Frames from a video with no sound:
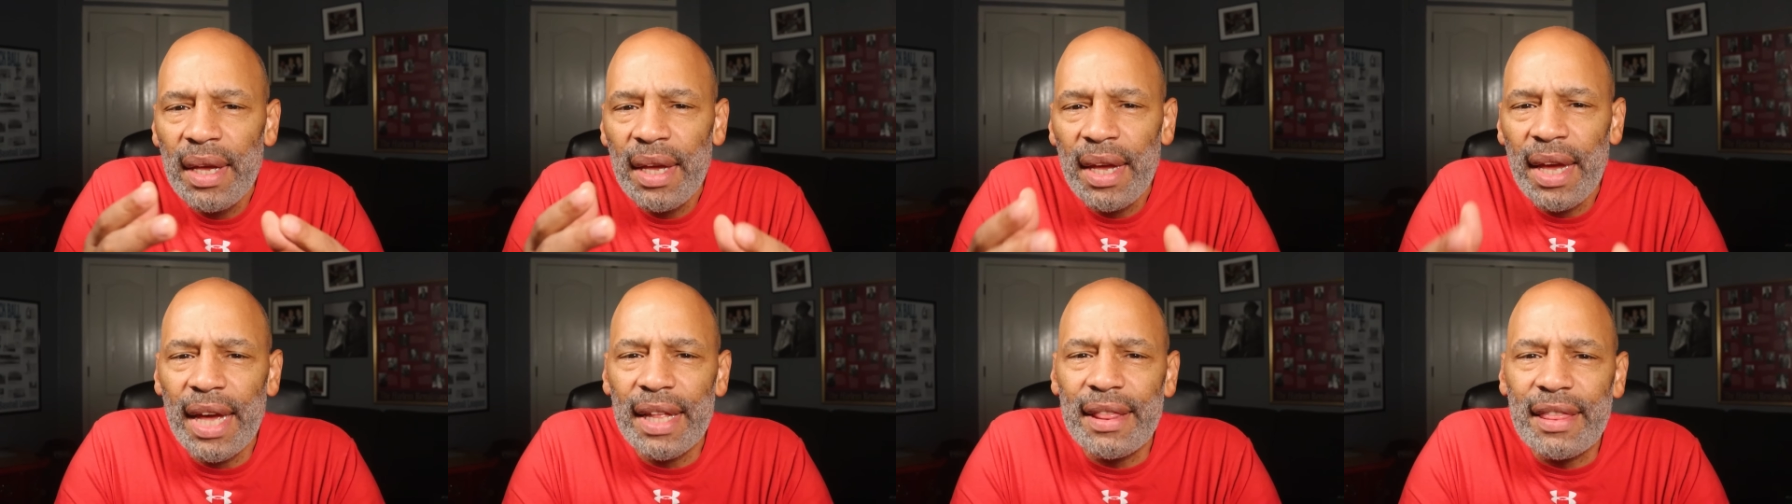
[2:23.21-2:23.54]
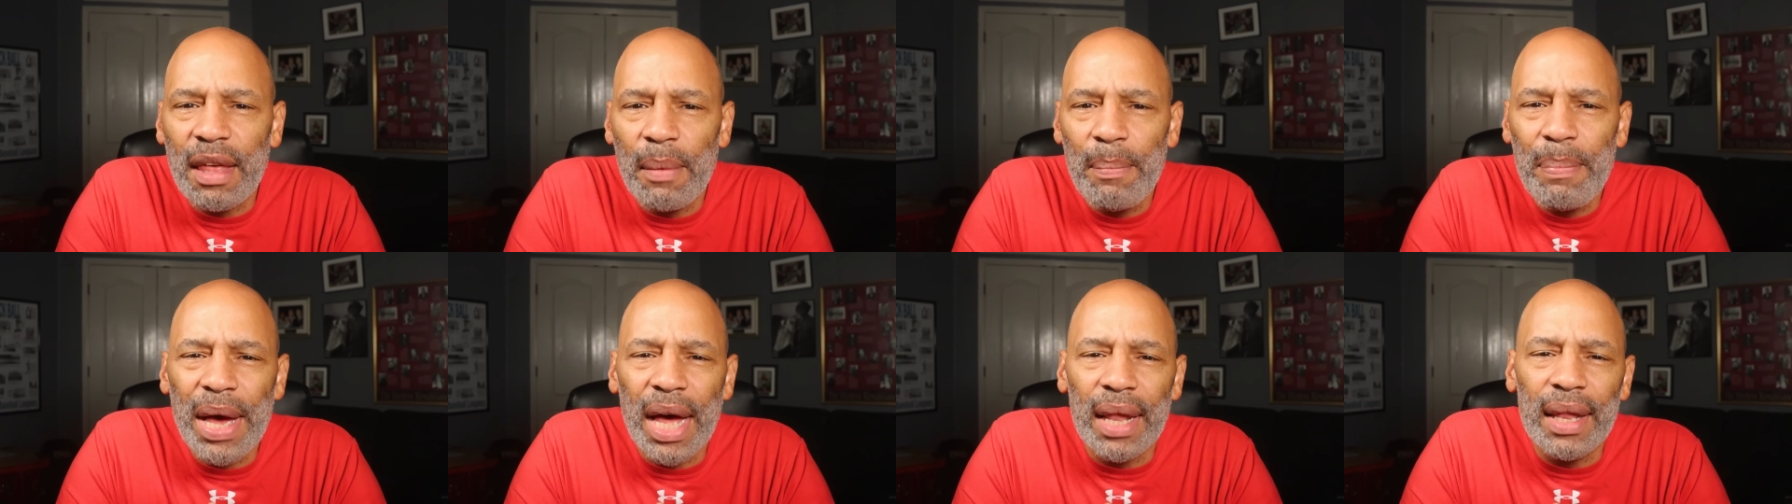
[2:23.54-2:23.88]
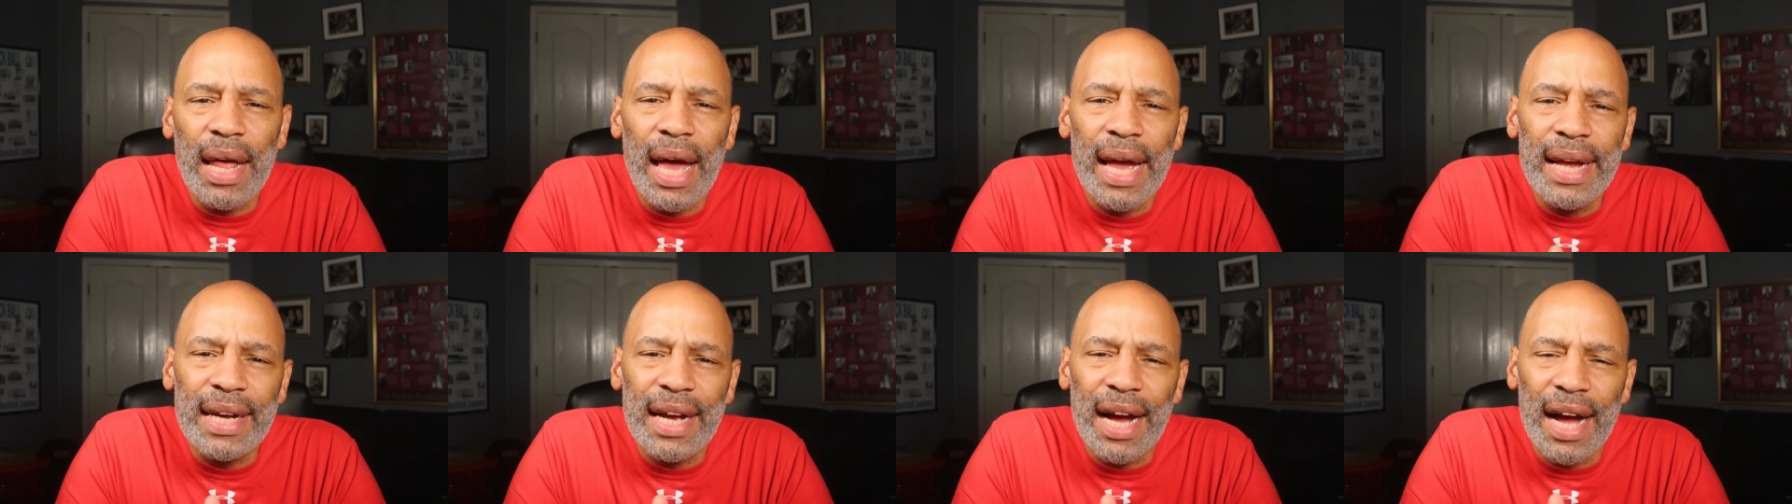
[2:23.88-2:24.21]
Hit the
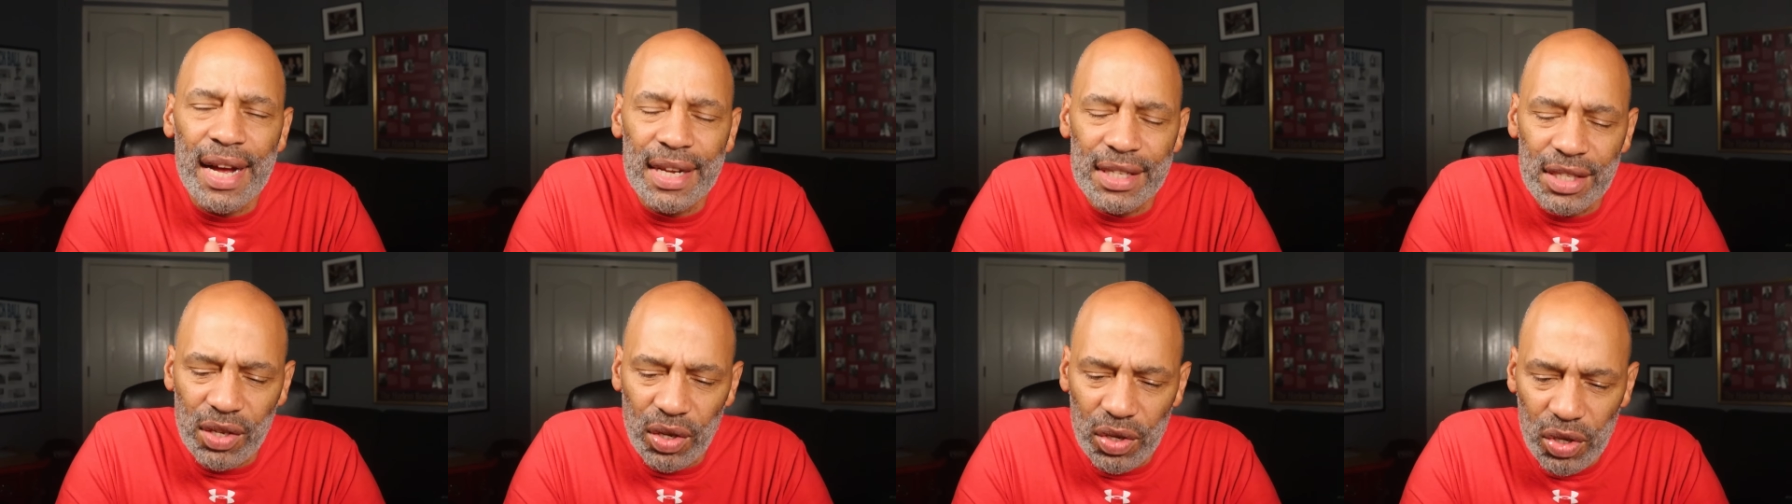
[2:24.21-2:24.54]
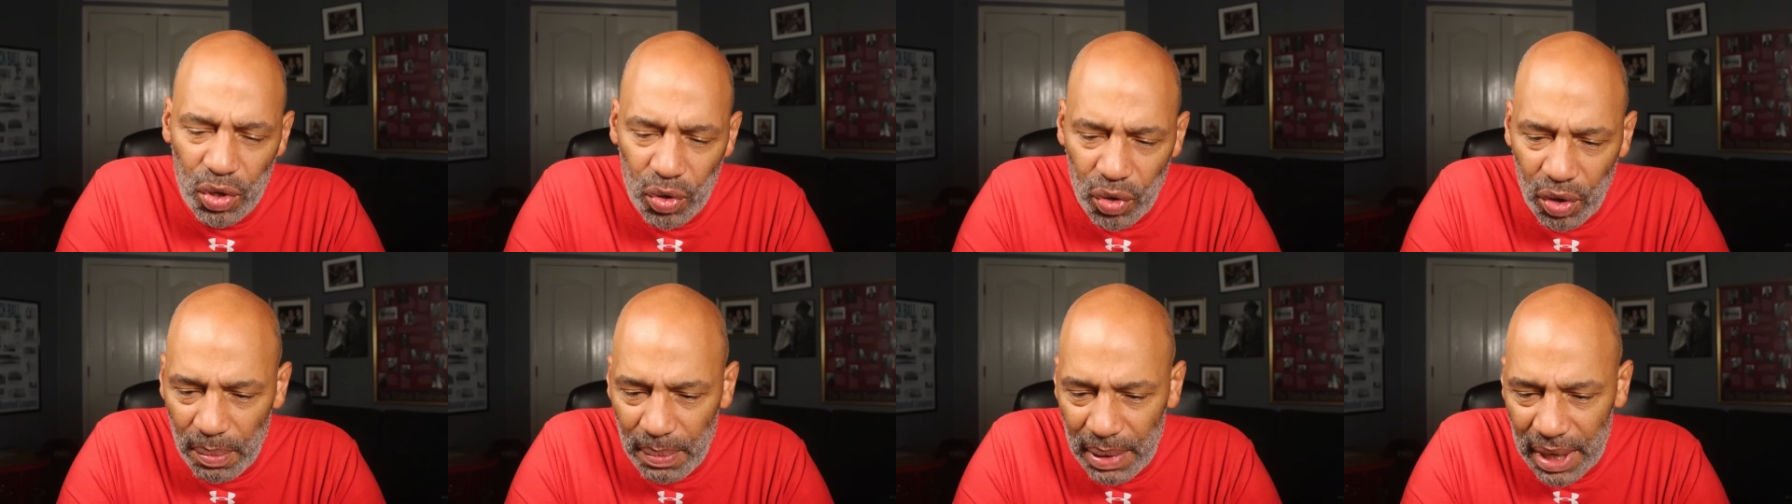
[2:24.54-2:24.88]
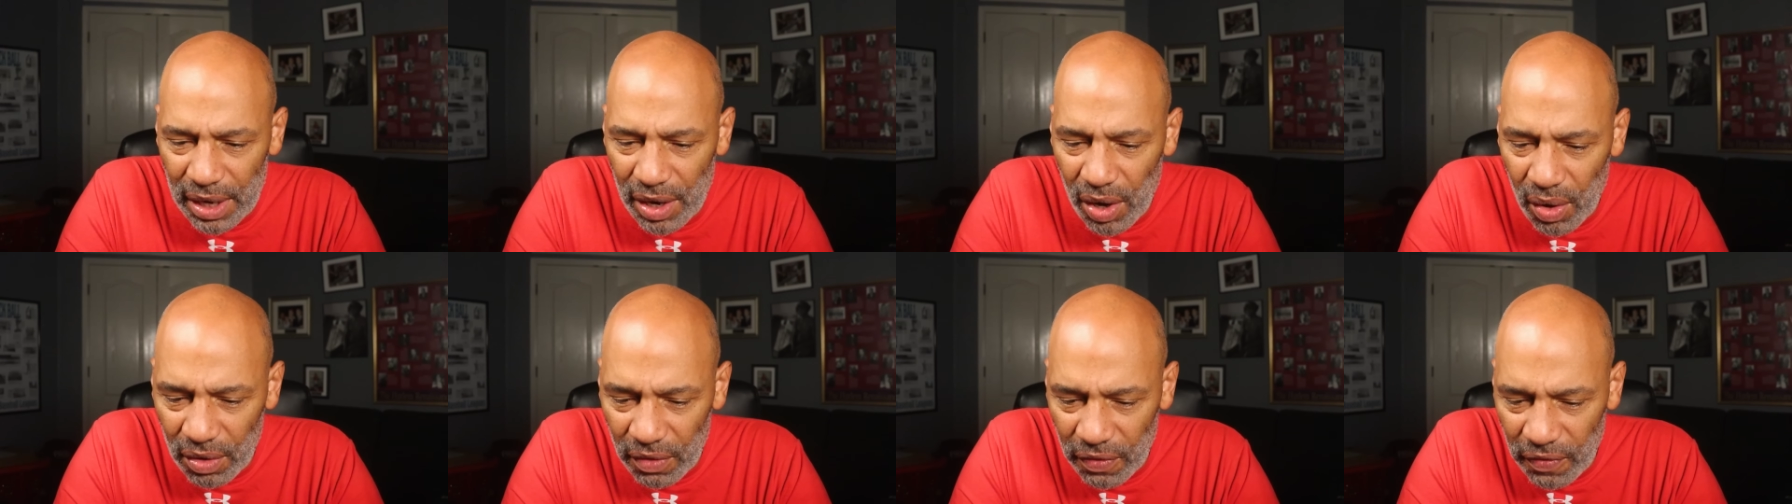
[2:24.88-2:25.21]
bell icon so you can be
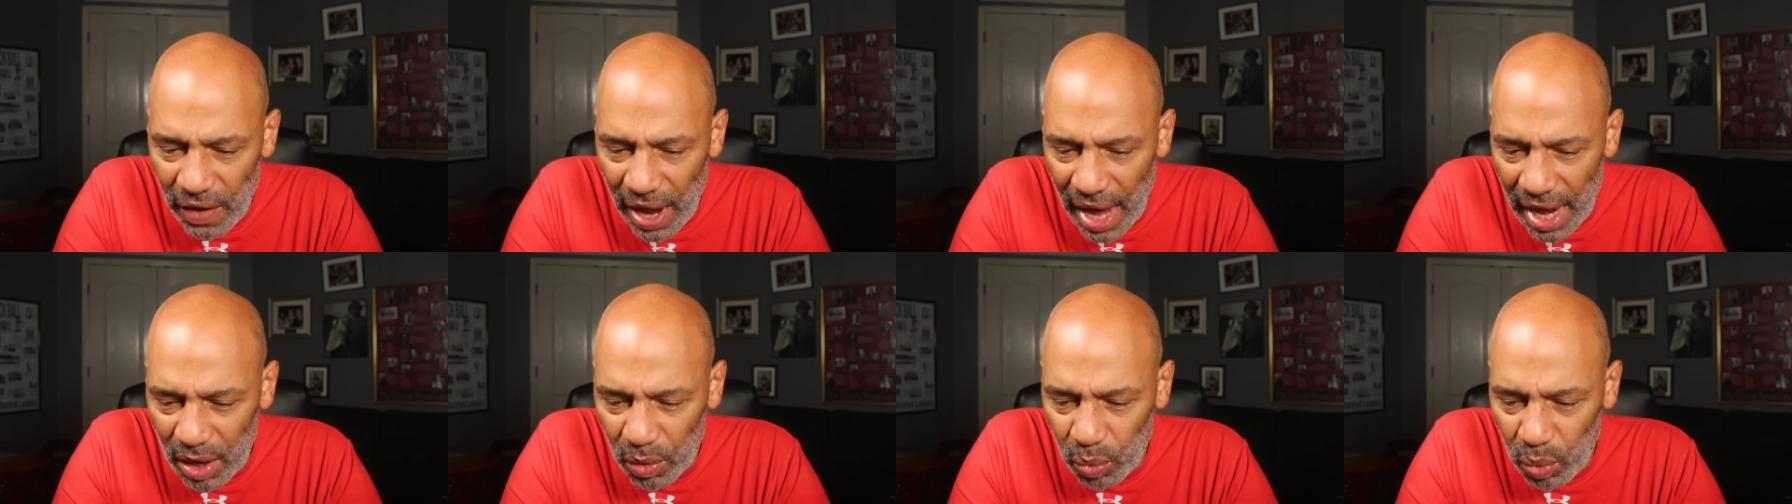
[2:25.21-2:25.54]
notified